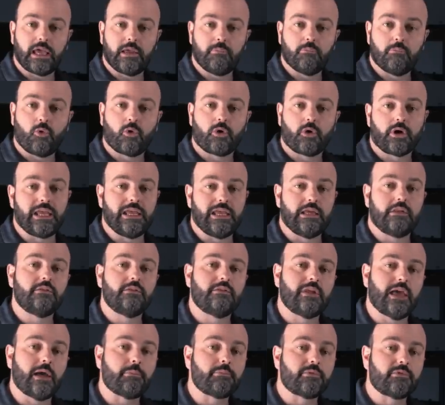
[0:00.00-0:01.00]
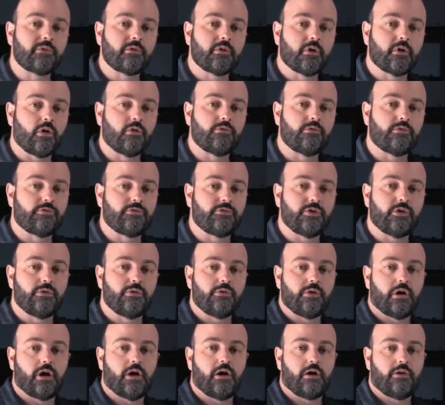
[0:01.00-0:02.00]
a more in-depth
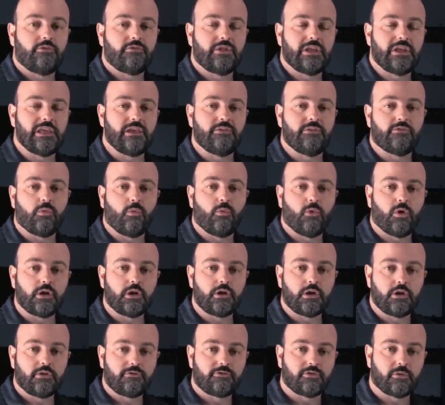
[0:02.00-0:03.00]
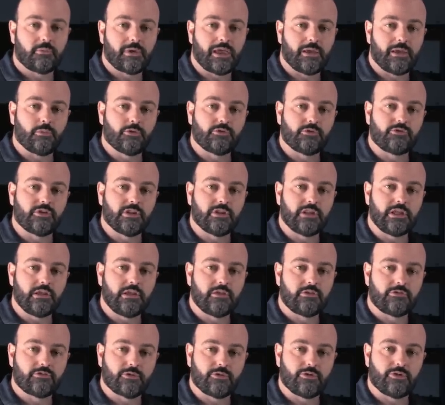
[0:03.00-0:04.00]
overview of the EVA-1 from Abel
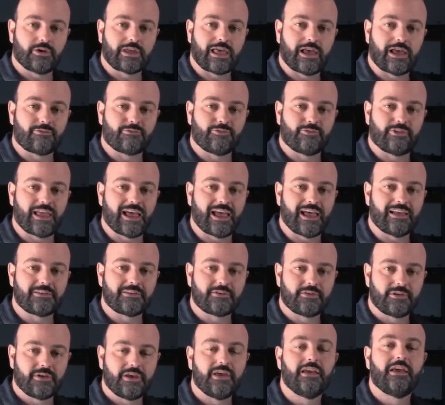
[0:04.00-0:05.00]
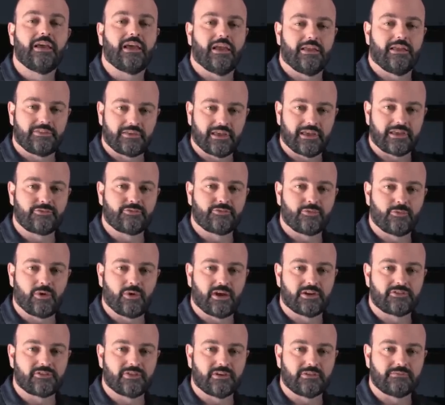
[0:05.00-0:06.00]
Cine, so look out for that. And thanks for
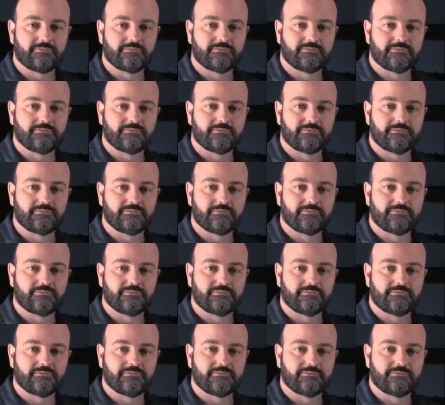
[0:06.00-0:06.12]
watching.